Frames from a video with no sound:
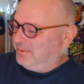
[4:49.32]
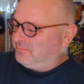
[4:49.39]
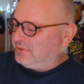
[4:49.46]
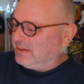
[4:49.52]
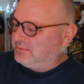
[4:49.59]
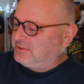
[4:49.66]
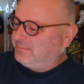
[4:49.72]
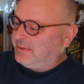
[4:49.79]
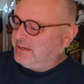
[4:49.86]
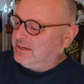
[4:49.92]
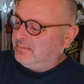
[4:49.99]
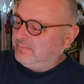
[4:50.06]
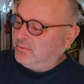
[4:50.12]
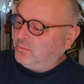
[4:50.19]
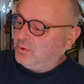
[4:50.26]
Proud to be
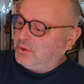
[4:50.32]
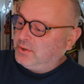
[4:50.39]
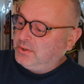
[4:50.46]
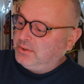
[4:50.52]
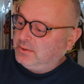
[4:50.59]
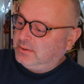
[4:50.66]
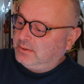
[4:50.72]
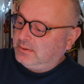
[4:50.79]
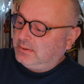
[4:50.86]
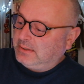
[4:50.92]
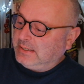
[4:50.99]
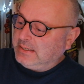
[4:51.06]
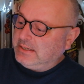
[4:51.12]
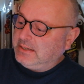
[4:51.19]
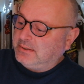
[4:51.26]
number one
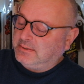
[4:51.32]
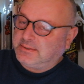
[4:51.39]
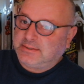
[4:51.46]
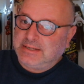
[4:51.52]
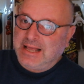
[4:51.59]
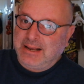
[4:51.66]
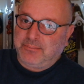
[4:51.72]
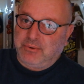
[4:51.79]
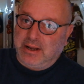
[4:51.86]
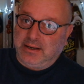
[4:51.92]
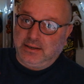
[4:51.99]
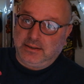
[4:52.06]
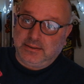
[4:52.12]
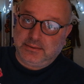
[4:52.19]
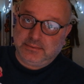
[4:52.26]
Indian snack
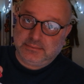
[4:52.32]
brand.